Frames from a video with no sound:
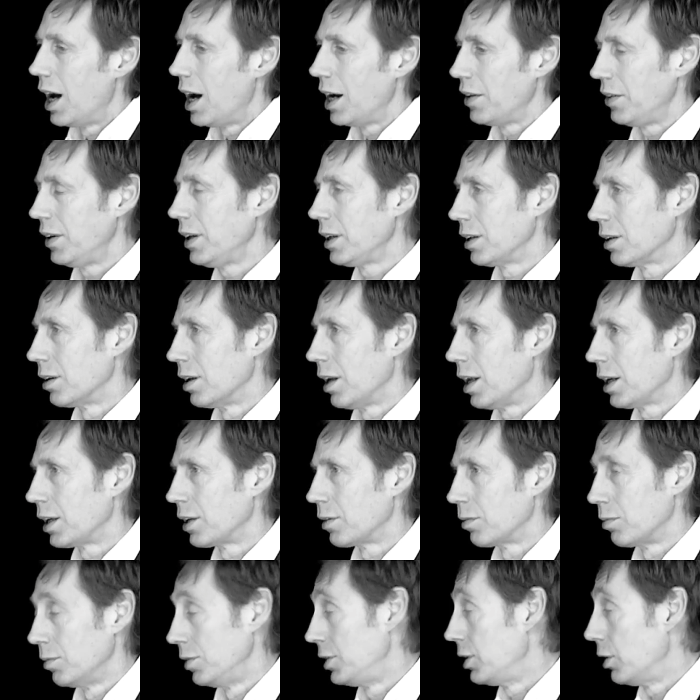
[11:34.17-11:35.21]
I think,
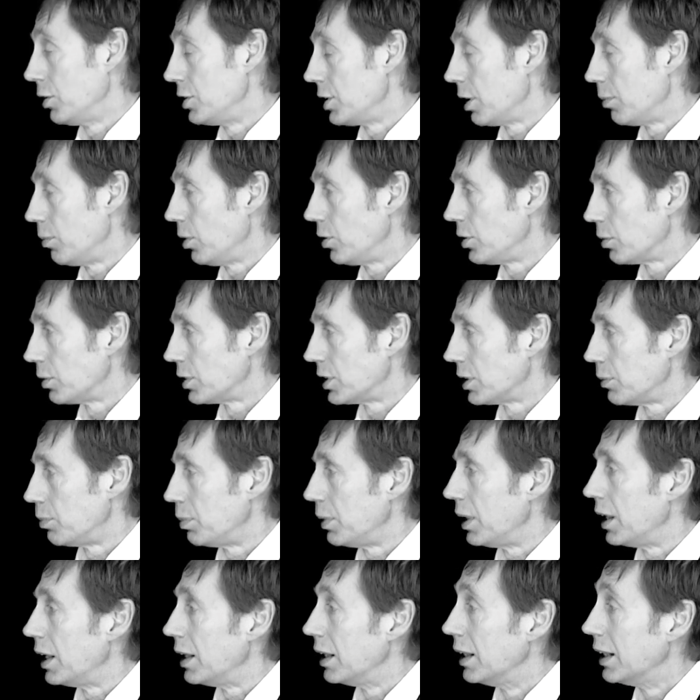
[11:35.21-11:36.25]
like Yoji Yamamoto was a
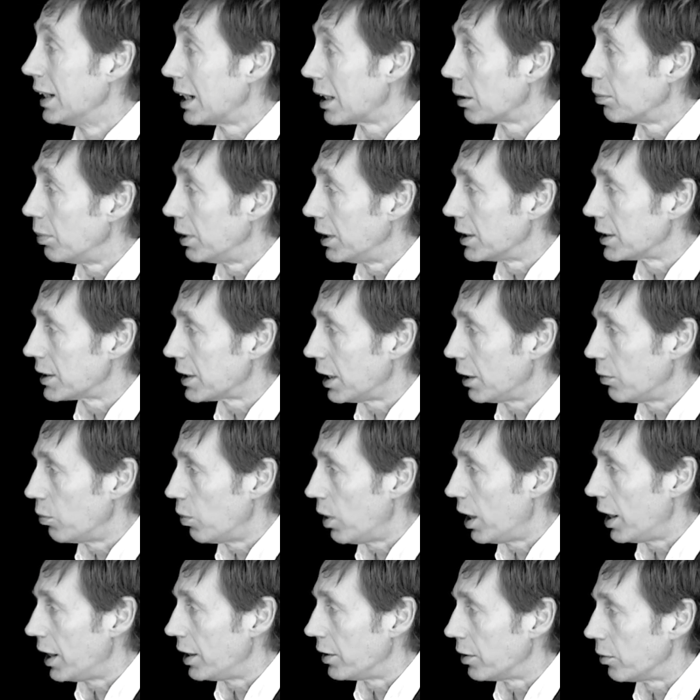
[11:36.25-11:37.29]
little bit in the same
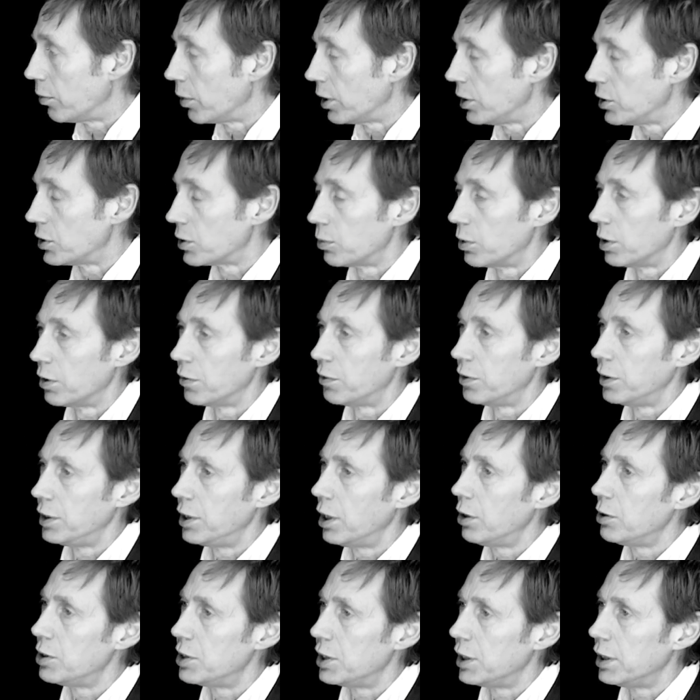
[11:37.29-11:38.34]
way, that when I used to work for
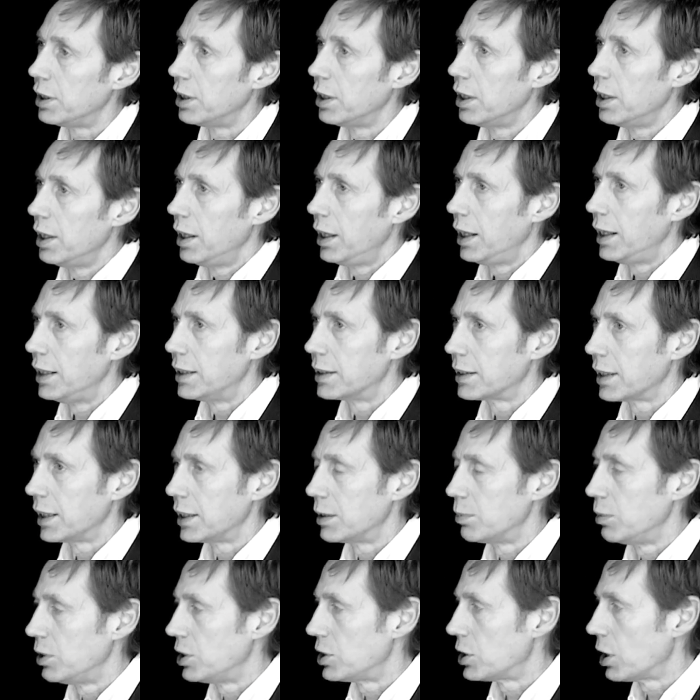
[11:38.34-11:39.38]
Yoji, he'd say
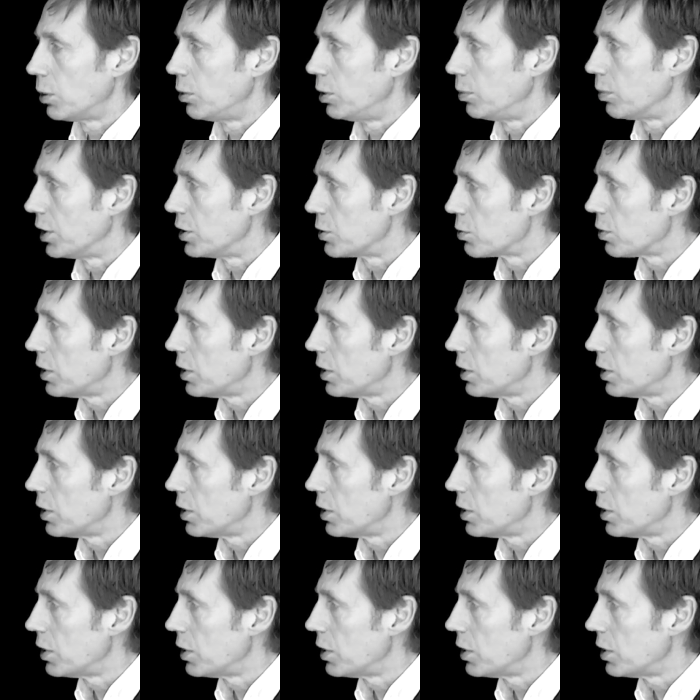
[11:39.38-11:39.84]
to me, "Show me my